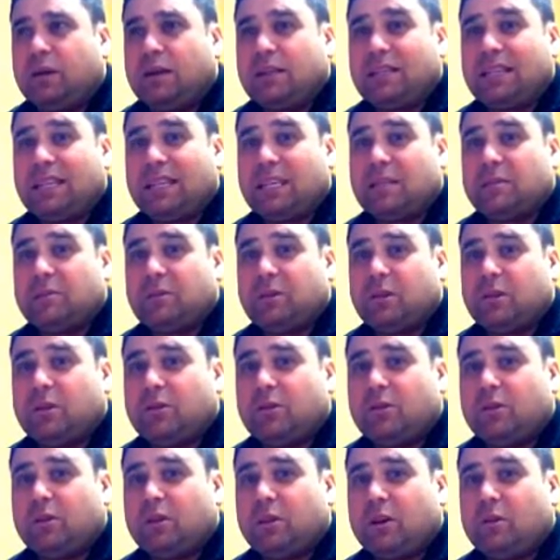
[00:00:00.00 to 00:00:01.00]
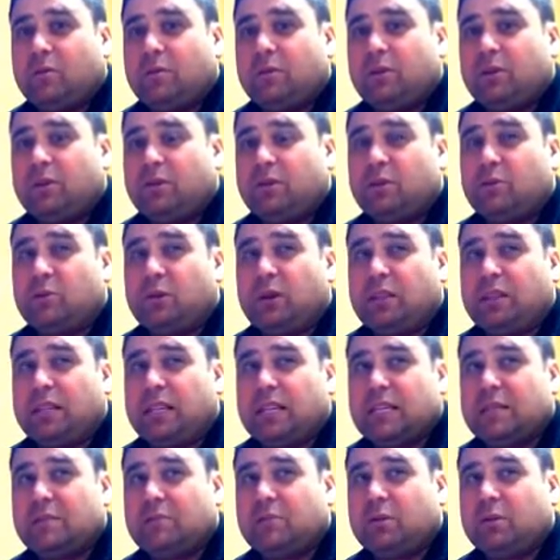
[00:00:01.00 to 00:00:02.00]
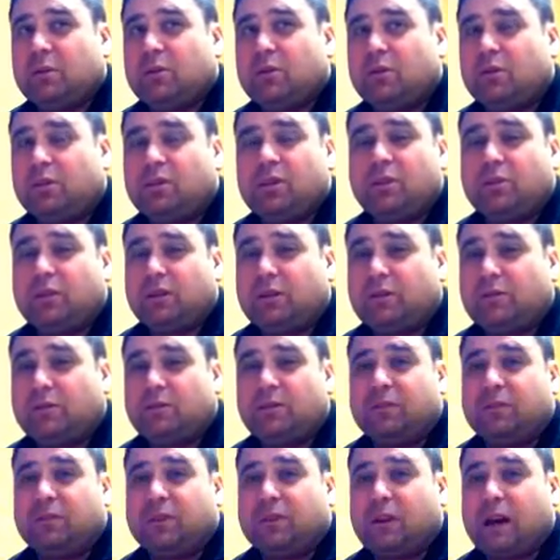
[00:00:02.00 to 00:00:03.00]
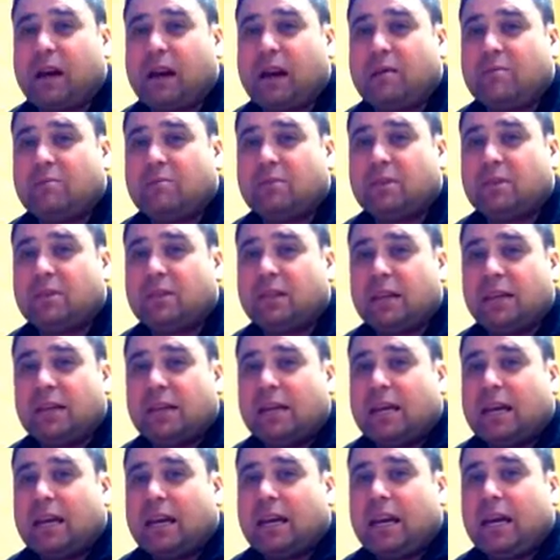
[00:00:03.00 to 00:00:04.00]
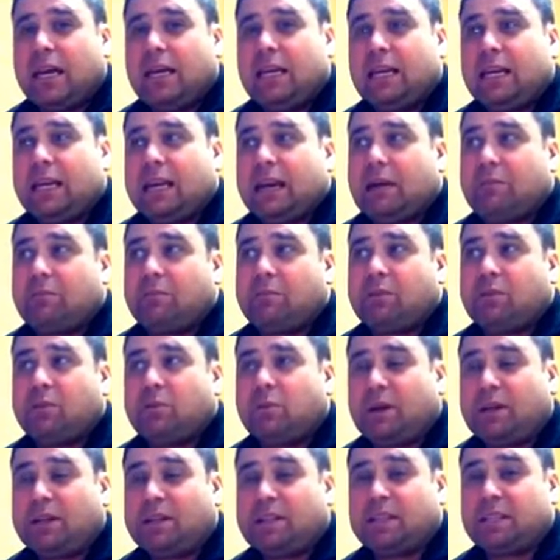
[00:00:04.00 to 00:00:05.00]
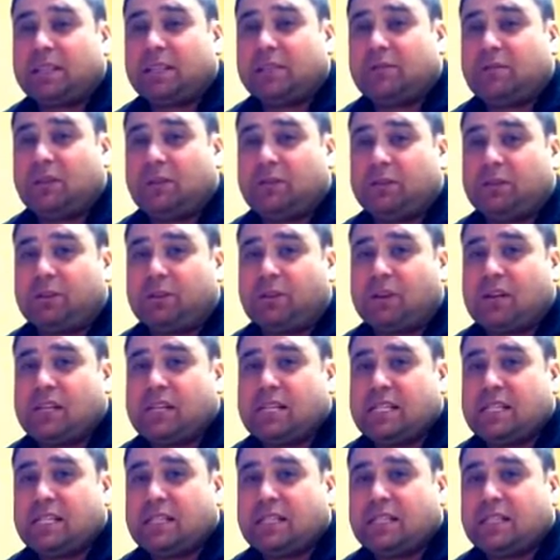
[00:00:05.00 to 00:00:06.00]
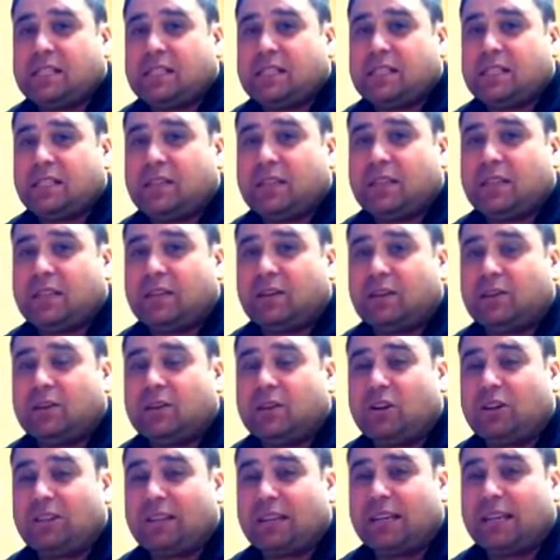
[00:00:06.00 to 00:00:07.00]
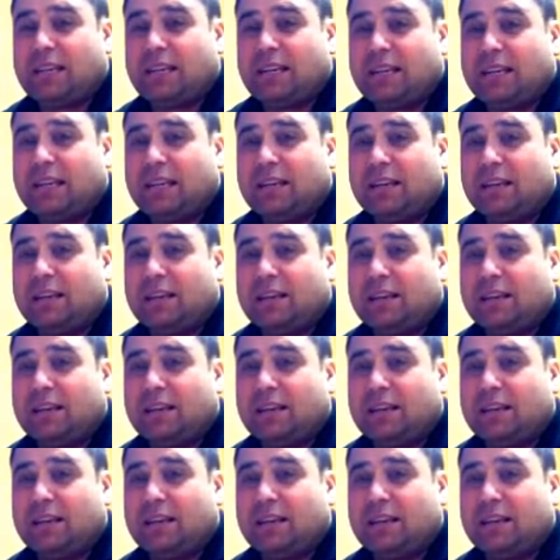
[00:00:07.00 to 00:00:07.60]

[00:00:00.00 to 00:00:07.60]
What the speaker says: teaspoon, I've been using 1 teaspoon to 250 grams, heating it up to about 65 degrees, so it's nice and clear.